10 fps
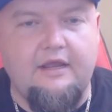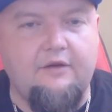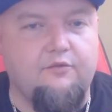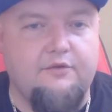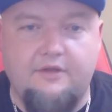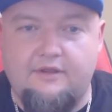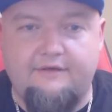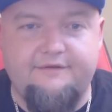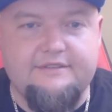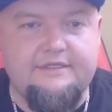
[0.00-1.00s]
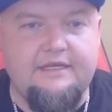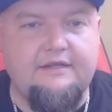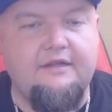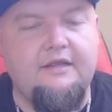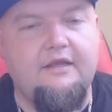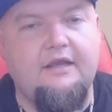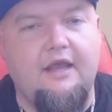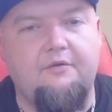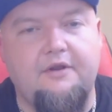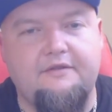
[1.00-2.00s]
I really love this thing.
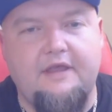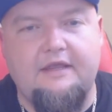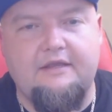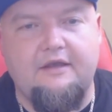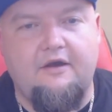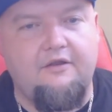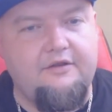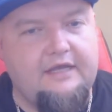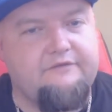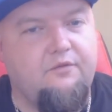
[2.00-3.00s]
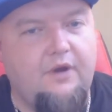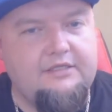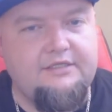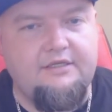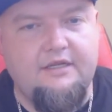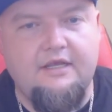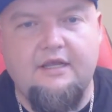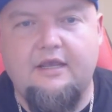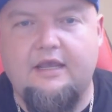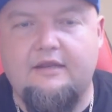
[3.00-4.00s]
I want to thank all you guys for watching,
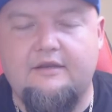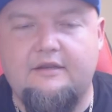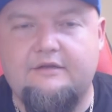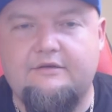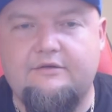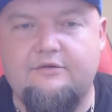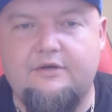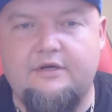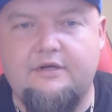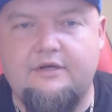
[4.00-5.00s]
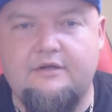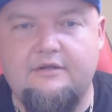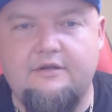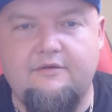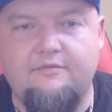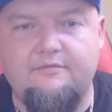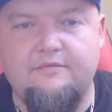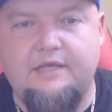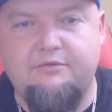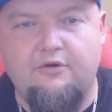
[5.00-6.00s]
and do, you know,
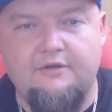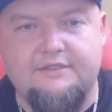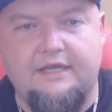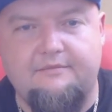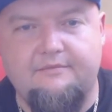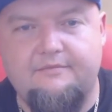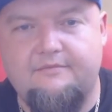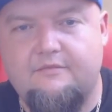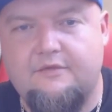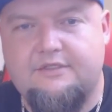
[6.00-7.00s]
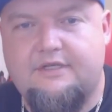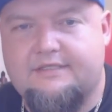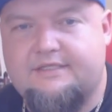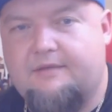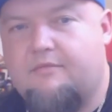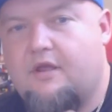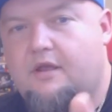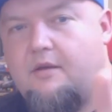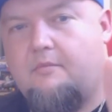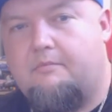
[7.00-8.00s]
keep your coils tight. We'll see you next time.
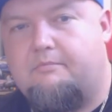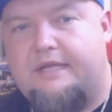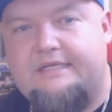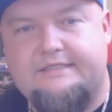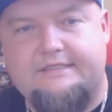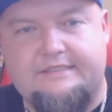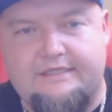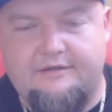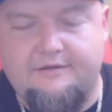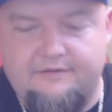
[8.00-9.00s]
Peace.